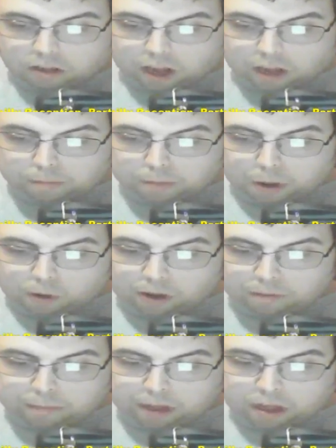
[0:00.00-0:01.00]
as Po
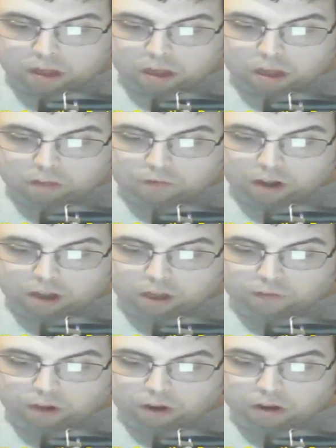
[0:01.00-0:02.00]
admits his
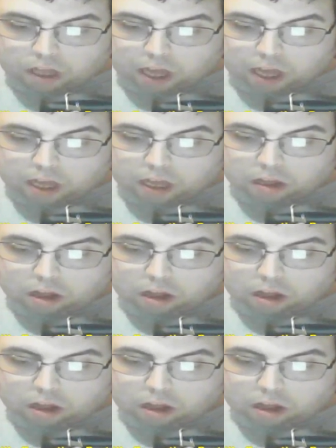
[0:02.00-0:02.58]
first few days